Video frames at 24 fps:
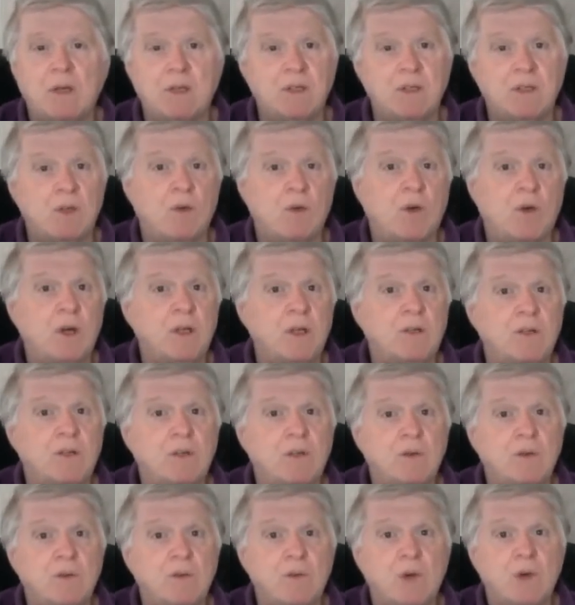Because in order
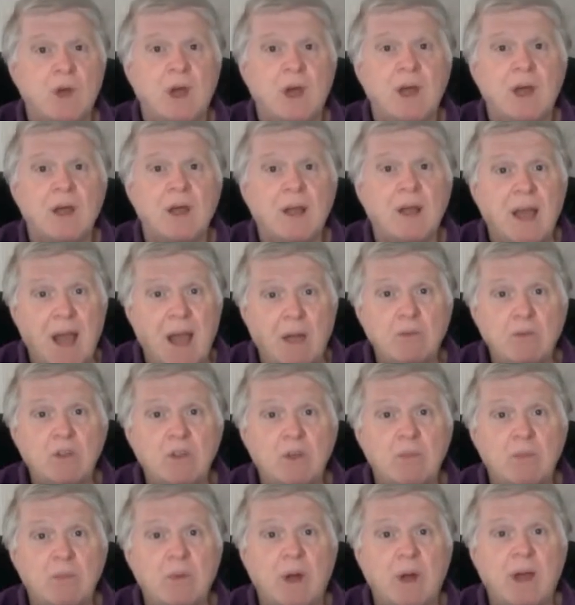to count
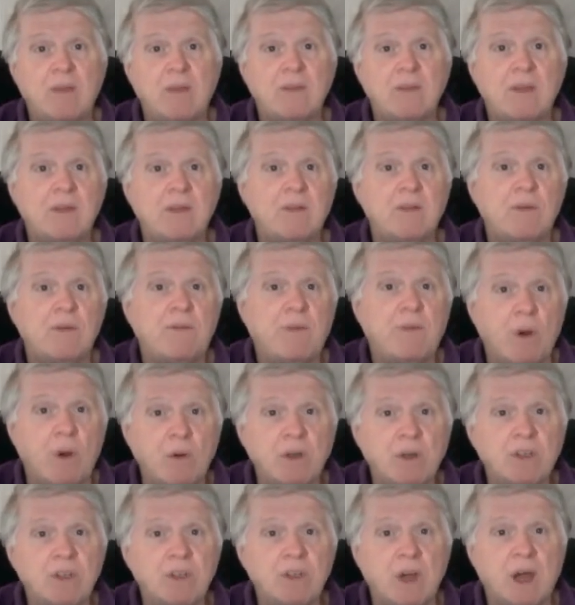your breath and to
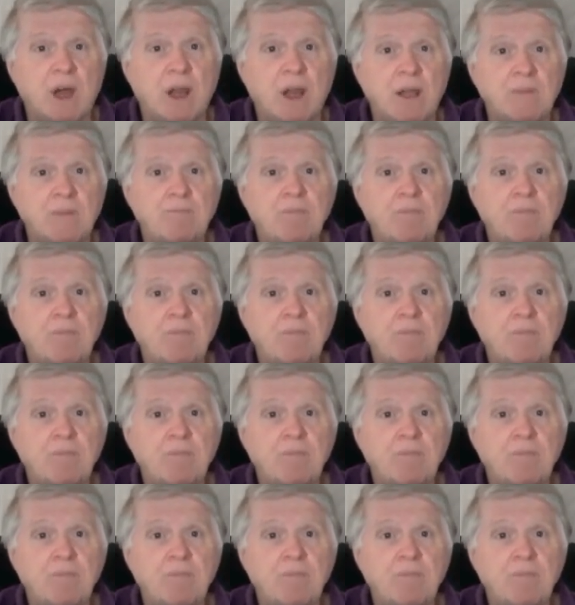focus on it,